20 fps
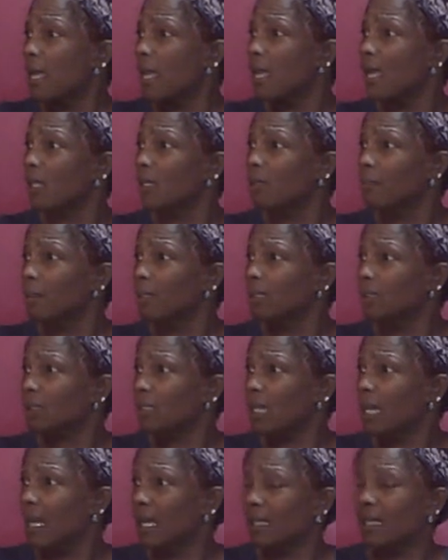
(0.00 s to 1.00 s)
elements
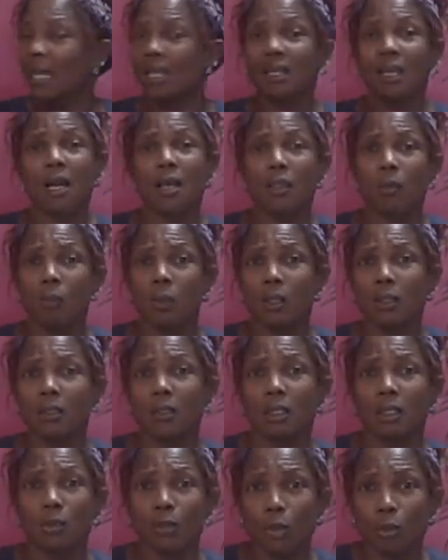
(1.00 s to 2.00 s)
and that other one,
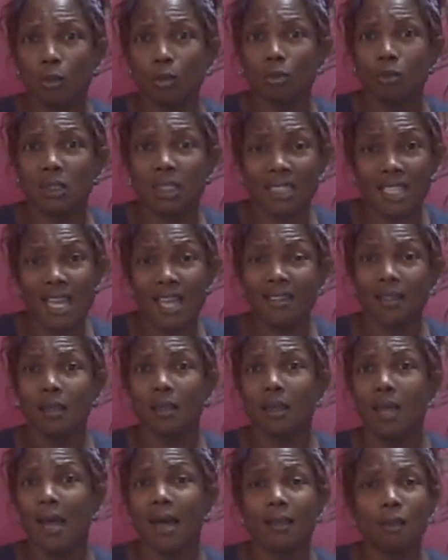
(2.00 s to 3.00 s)
the two together.
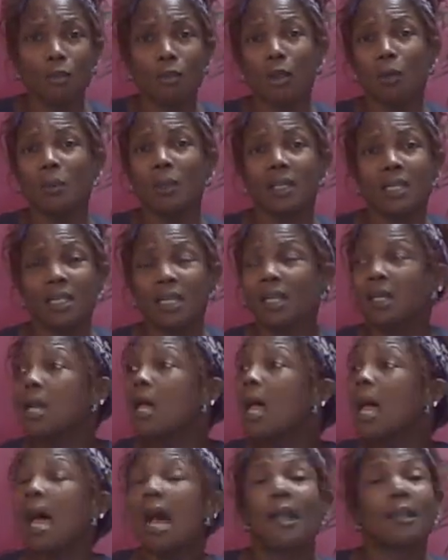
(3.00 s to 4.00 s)
I don't know what it is.
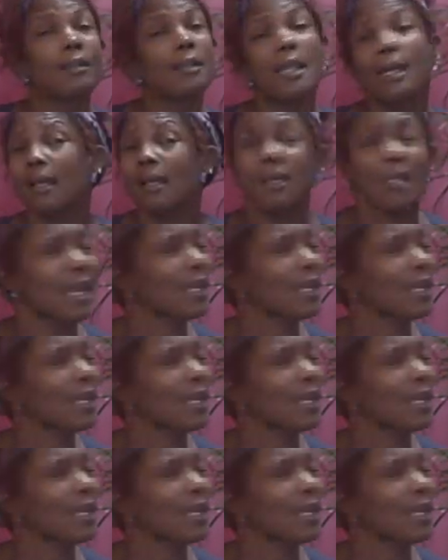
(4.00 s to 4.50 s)
Nigga,